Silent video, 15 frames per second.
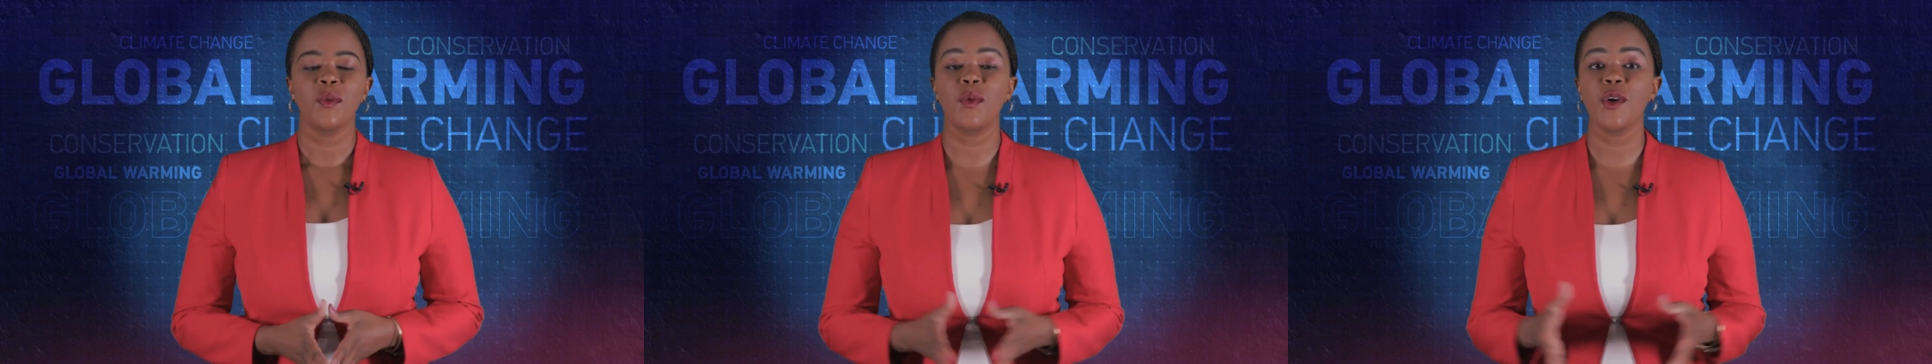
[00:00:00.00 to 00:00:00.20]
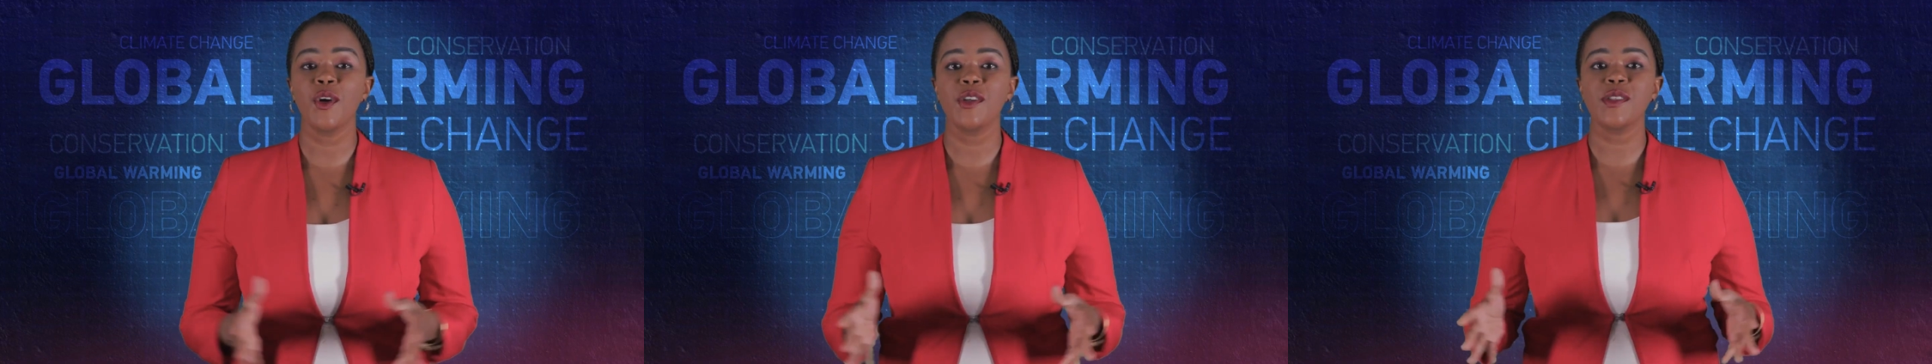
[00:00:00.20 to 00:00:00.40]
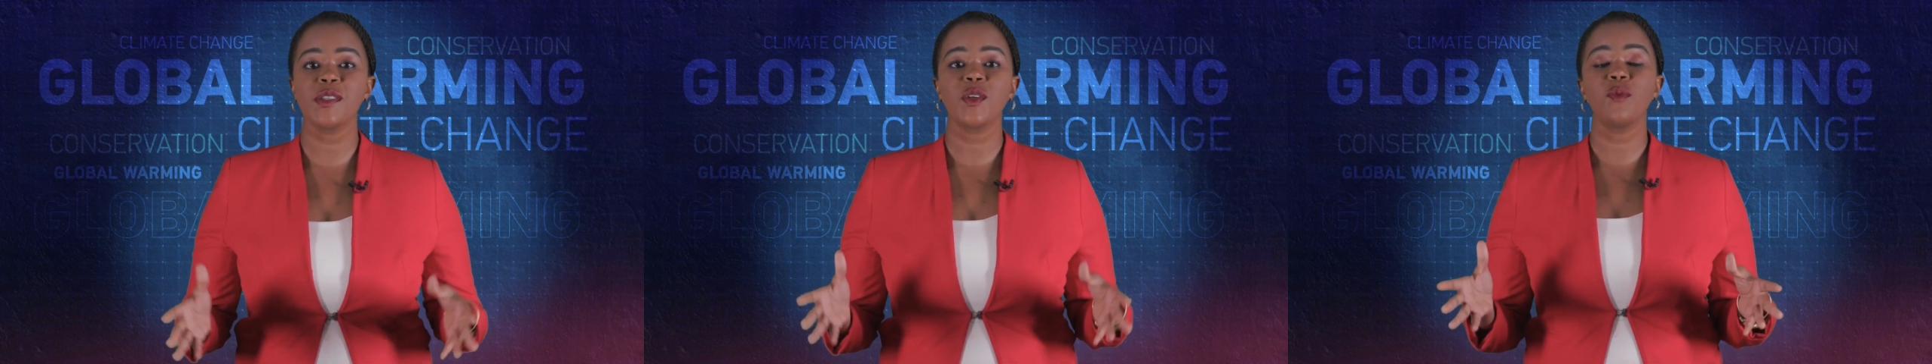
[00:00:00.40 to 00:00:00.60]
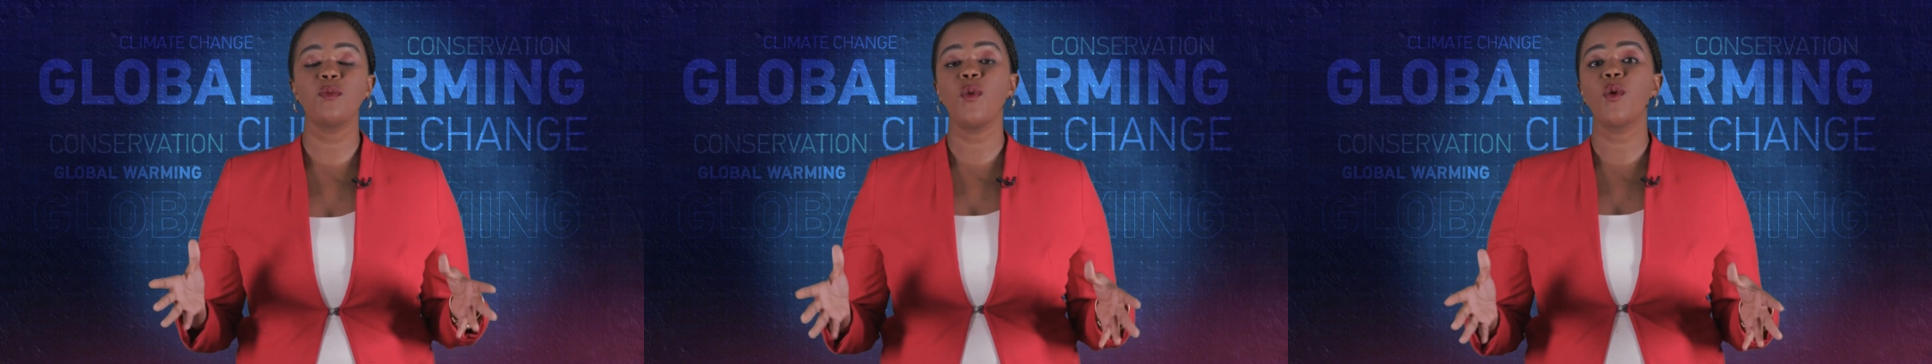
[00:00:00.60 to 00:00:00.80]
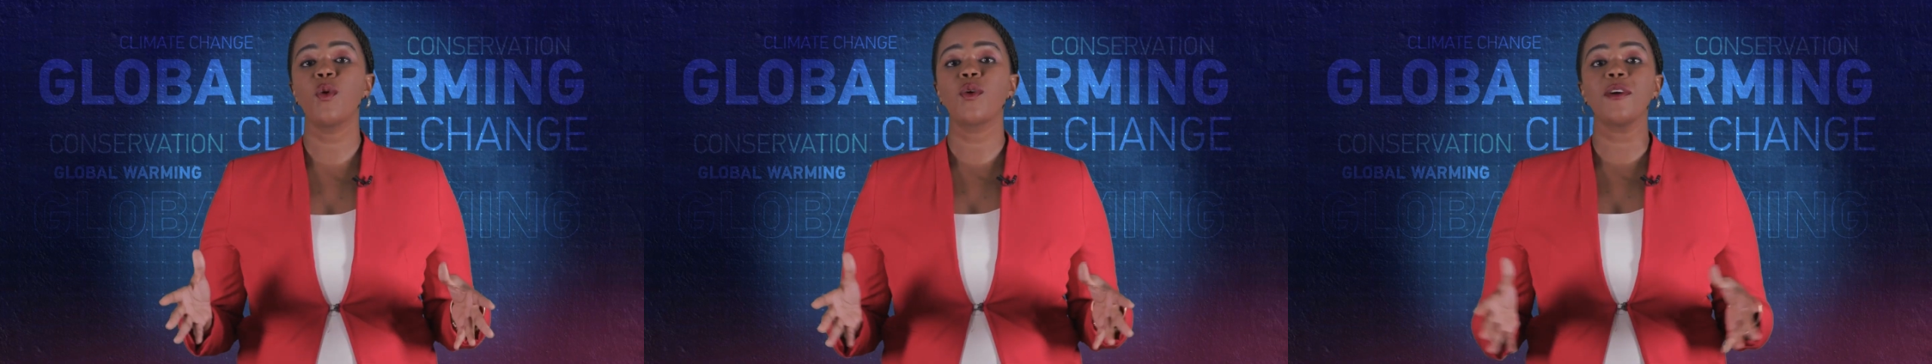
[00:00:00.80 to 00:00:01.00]
Words that are
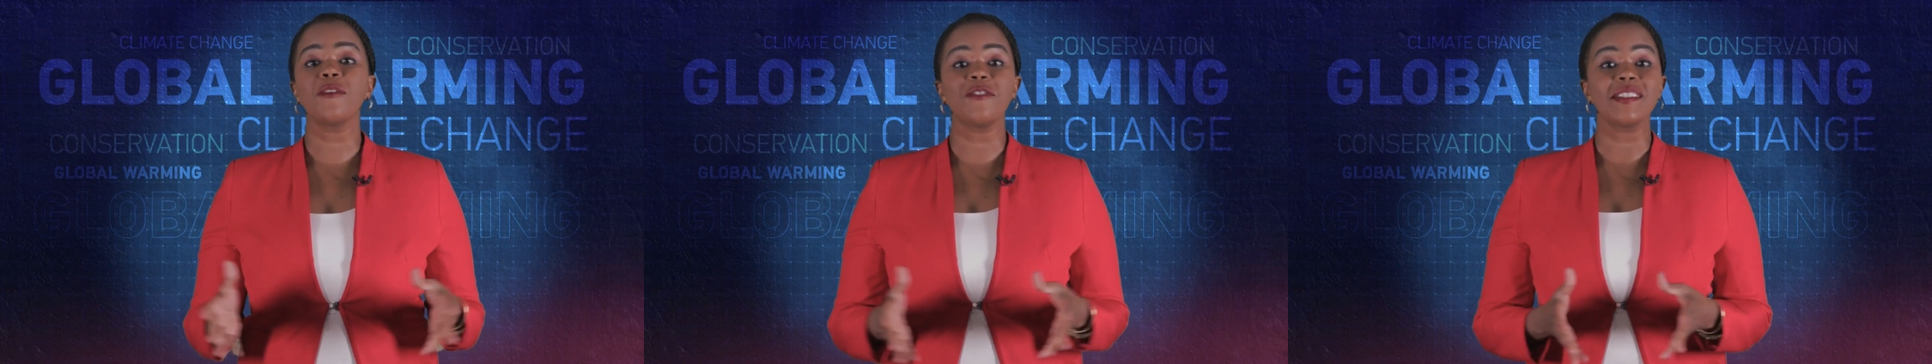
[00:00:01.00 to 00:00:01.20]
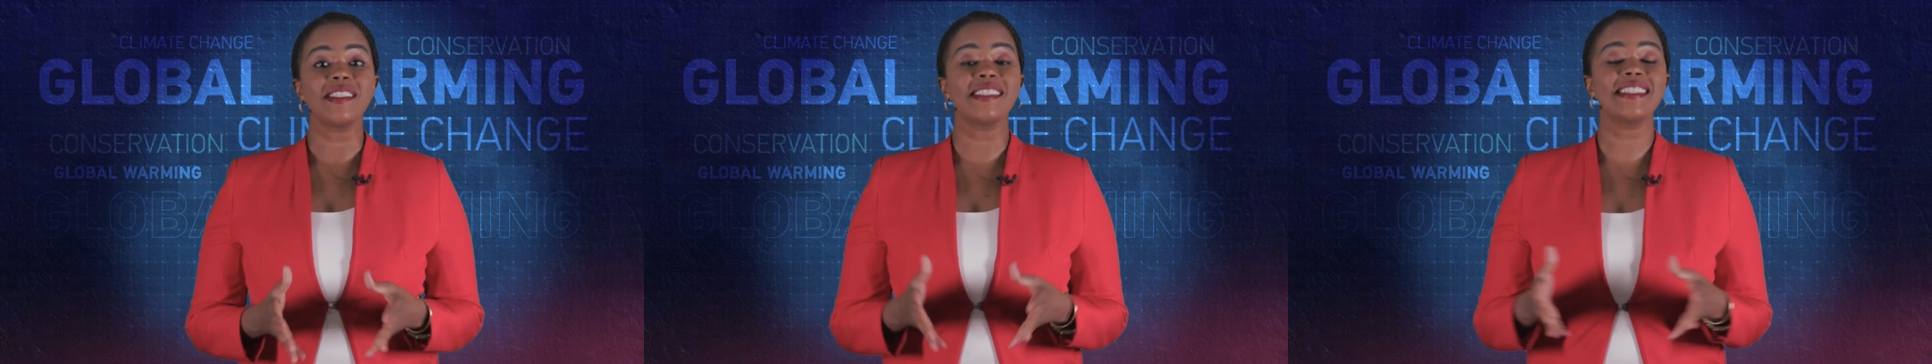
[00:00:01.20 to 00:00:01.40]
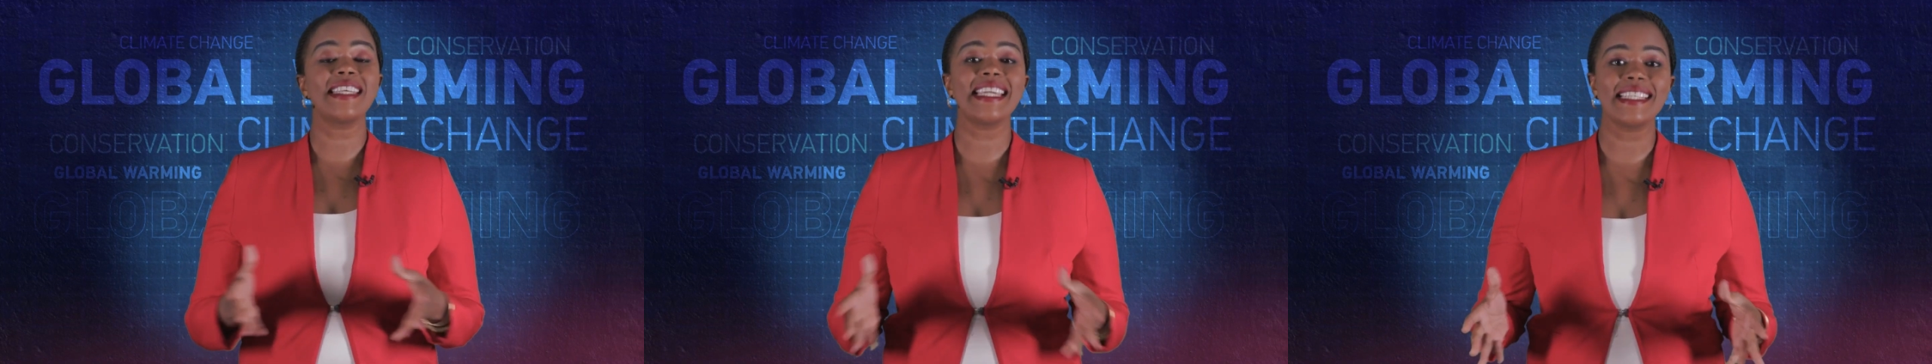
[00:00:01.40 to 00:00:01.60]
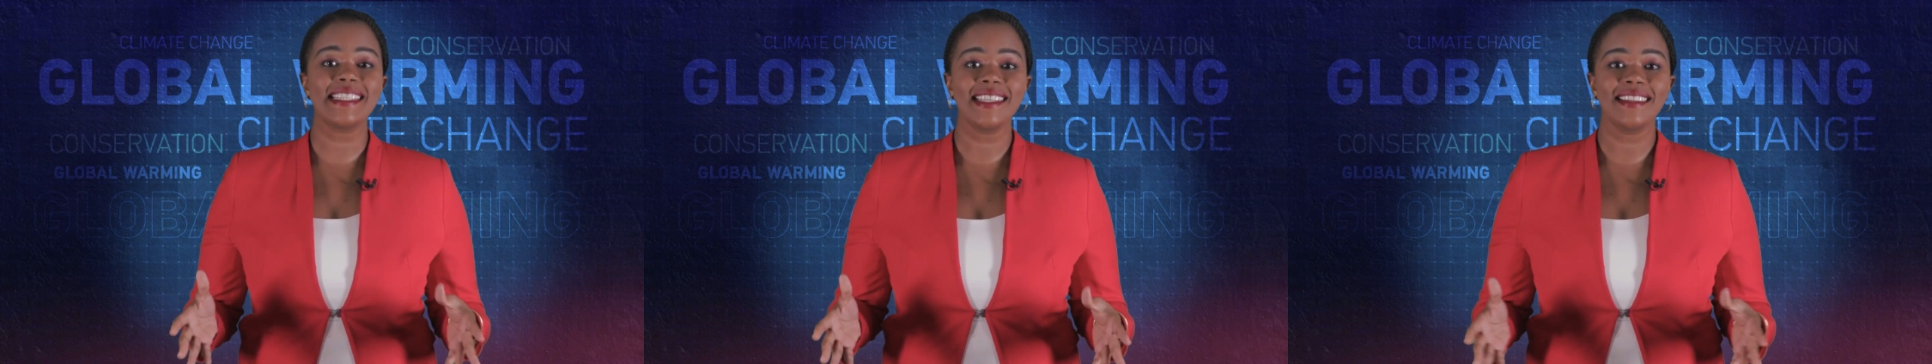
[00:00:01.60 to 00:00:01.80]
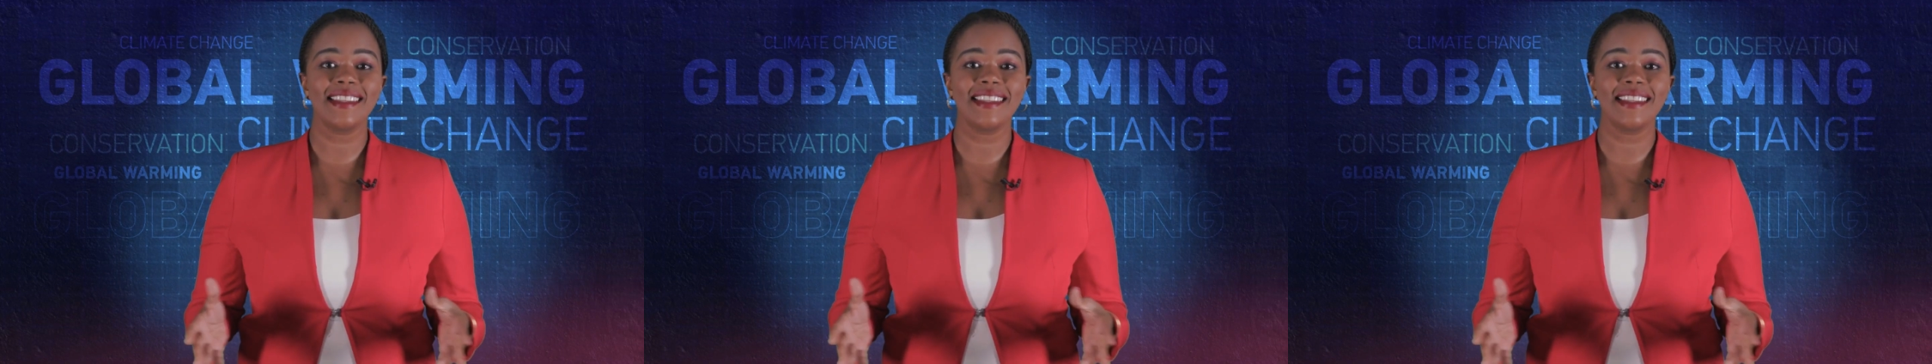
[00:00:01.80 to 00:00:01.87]
more often said